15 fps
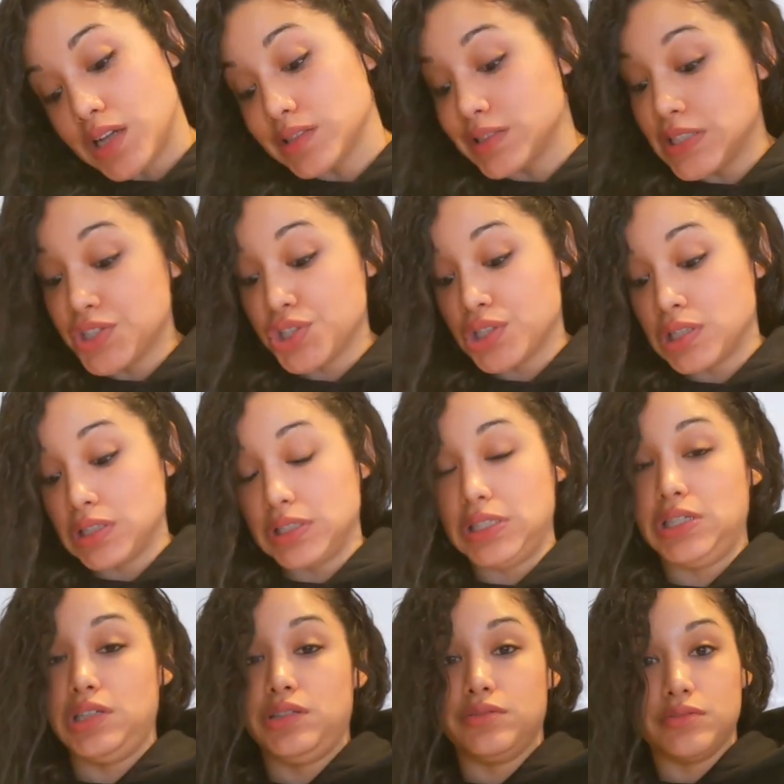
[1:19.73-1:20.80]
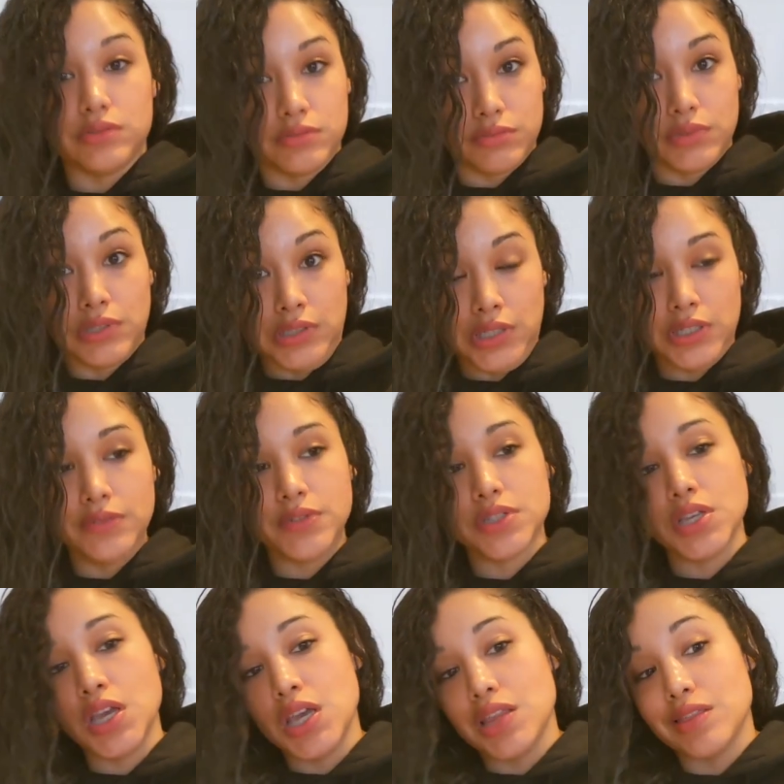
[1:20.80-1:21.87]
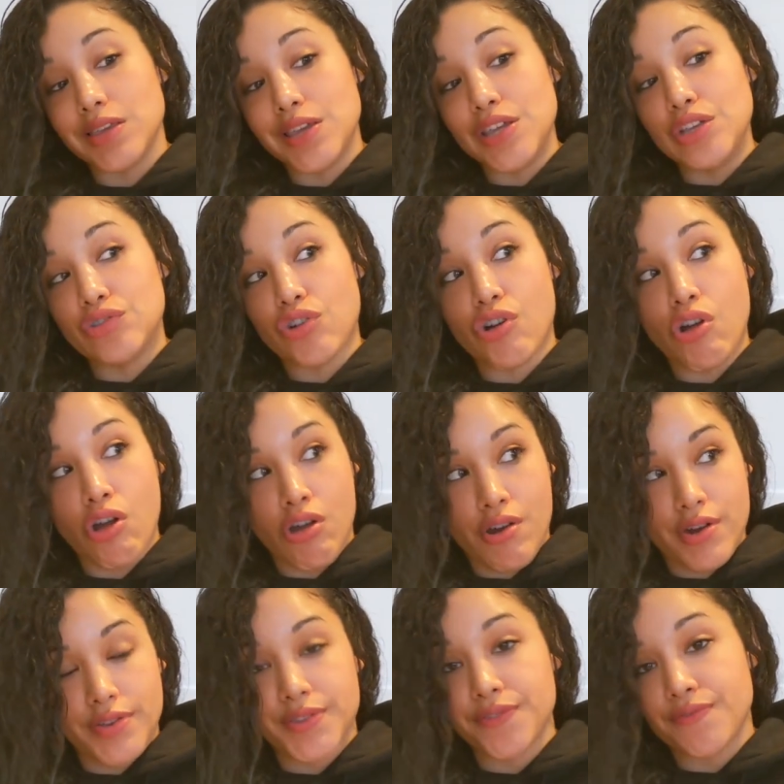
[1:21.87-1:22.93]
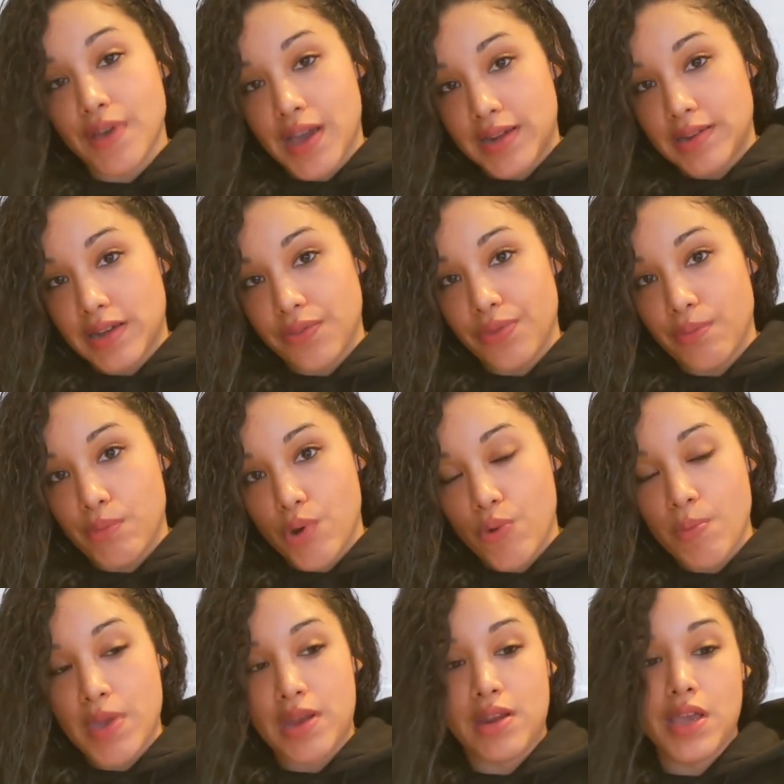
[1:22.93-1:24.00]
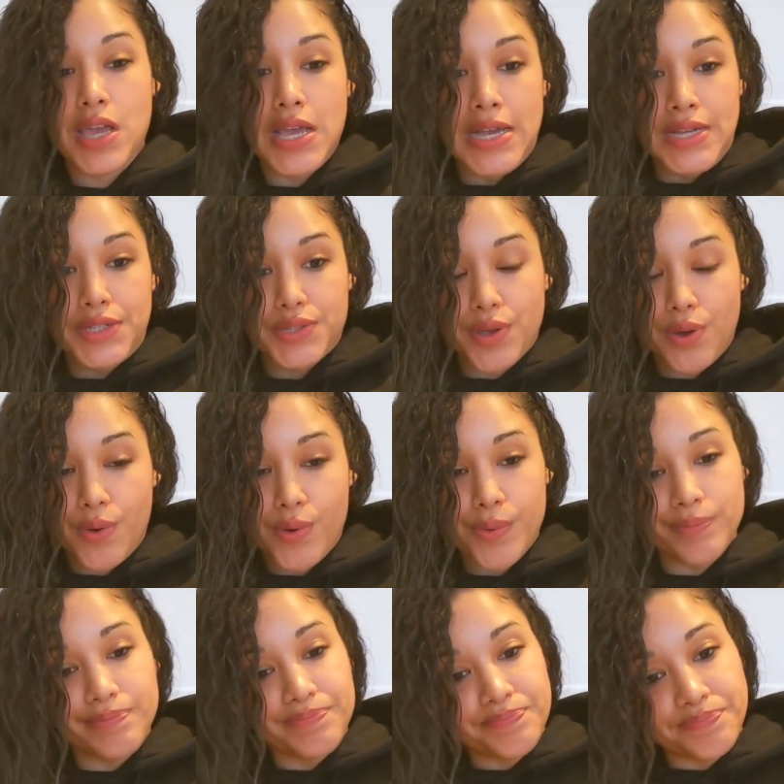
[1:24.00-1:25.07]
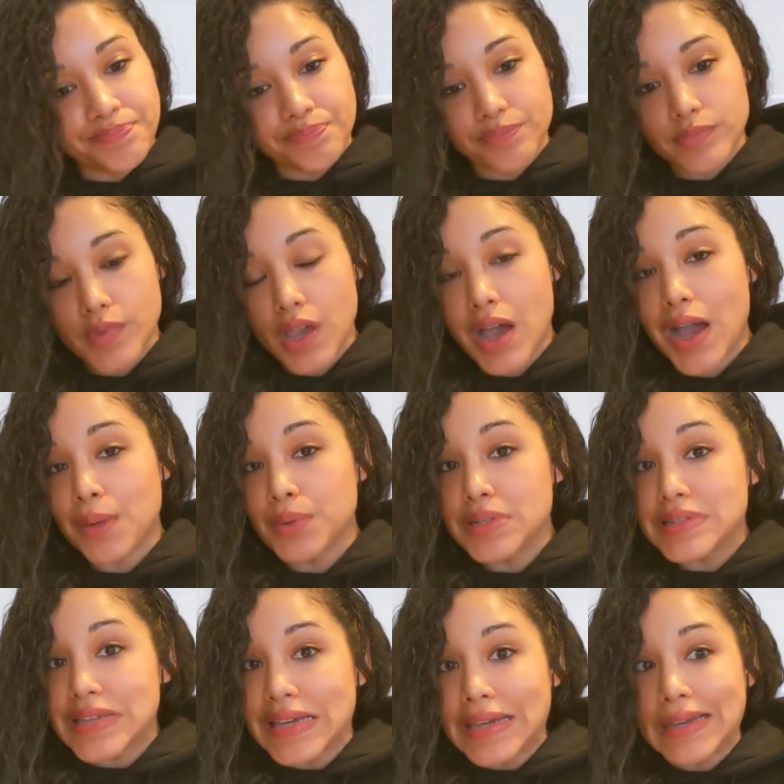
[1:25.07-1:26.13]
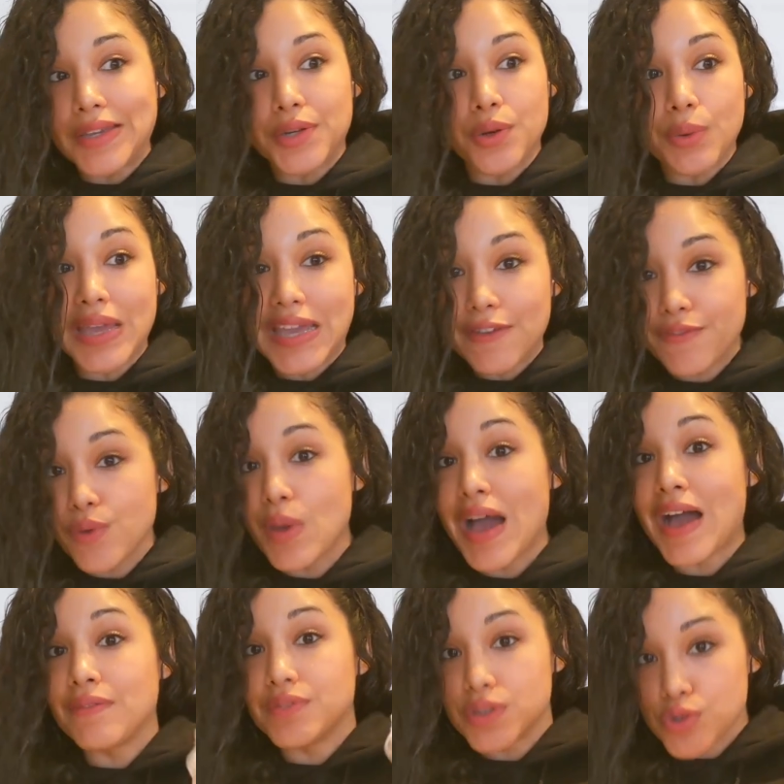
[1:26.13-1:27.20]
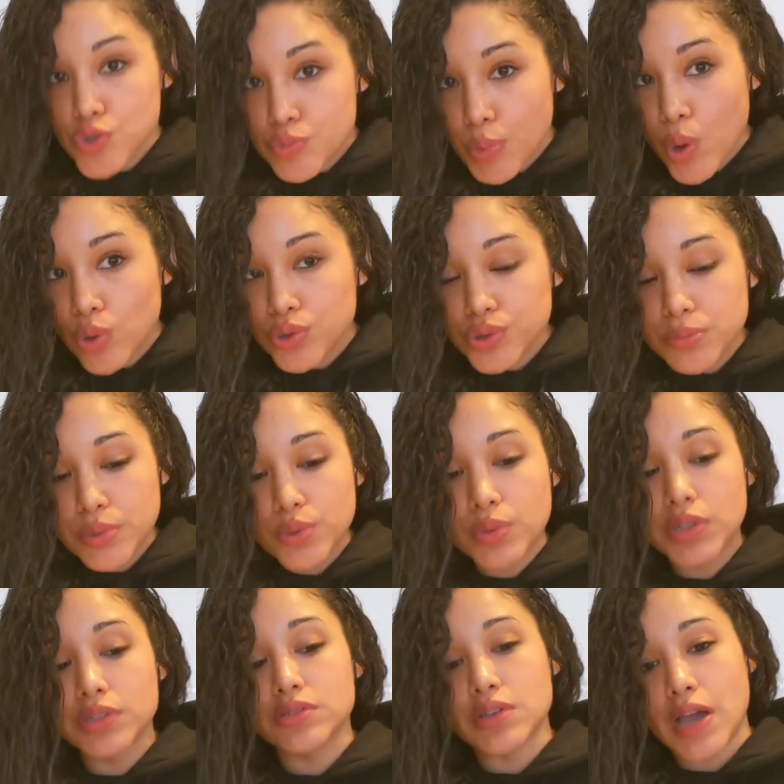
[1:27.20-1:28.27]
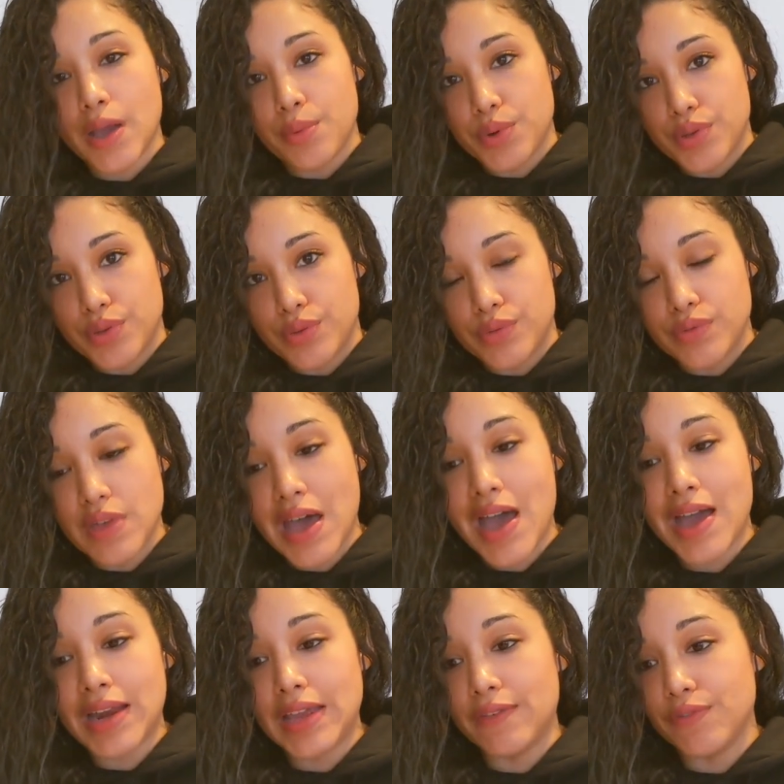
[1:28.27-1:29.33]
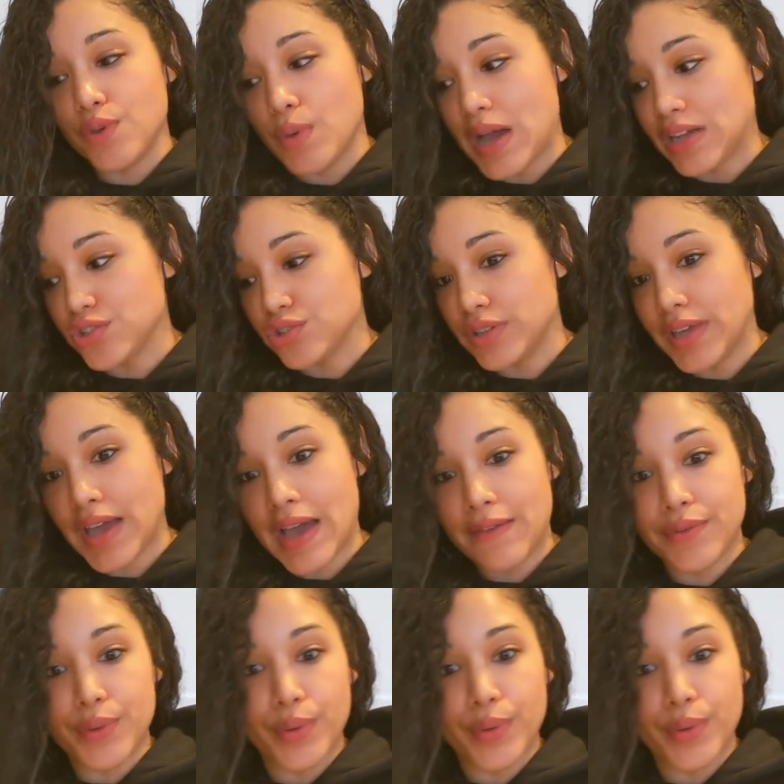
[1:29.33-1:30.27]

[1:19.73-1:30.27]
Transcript: Additionally, gloves. These are hard to find at the moment. So I would say, if you have disposable ones, I would use that. If you actually have,